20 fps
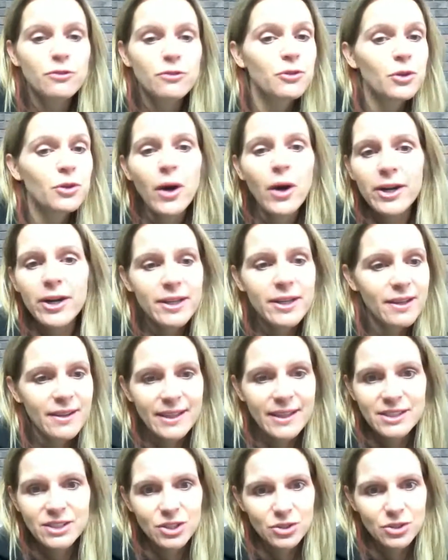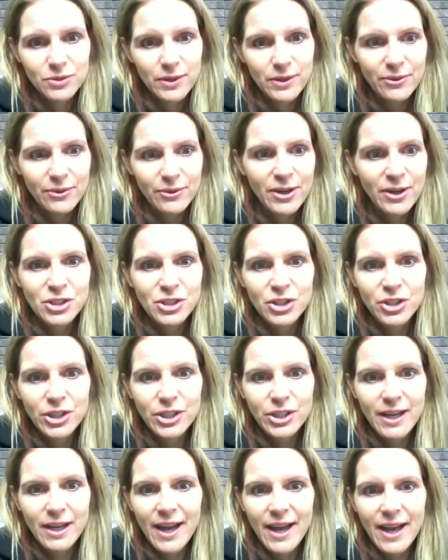so if you already like to trail run,
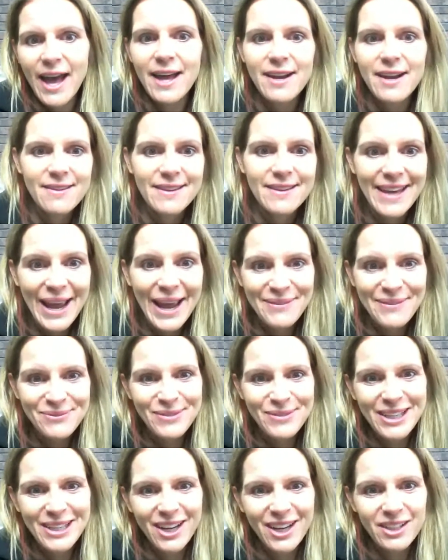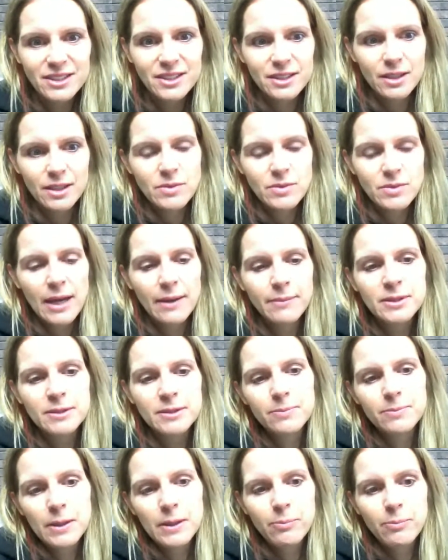you're ahead of the game because
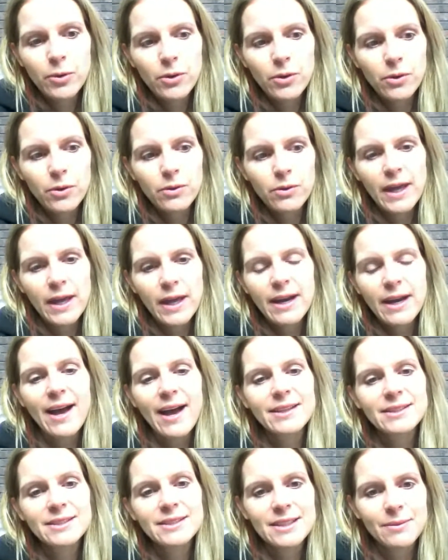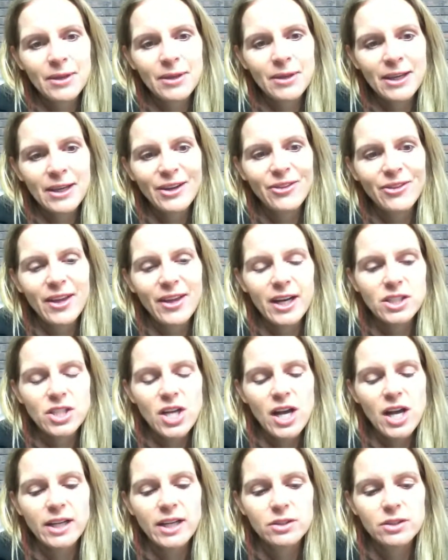sometimes people that ask me or that I
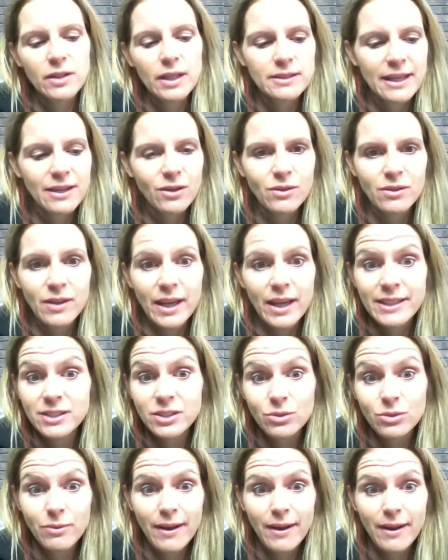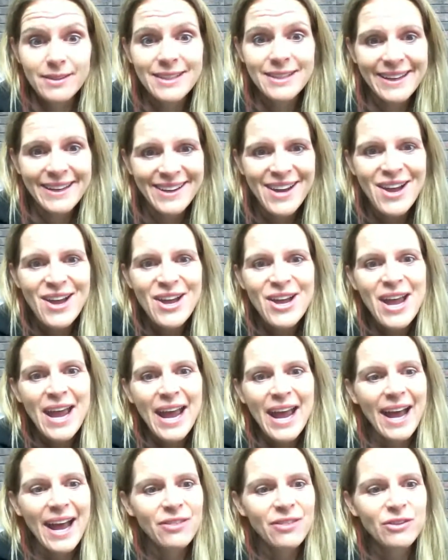talk to like they don't like to run,
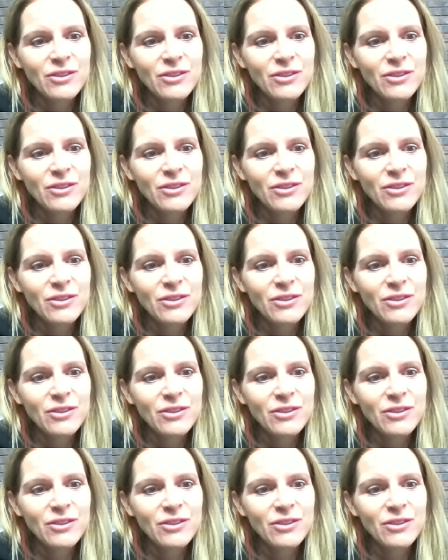and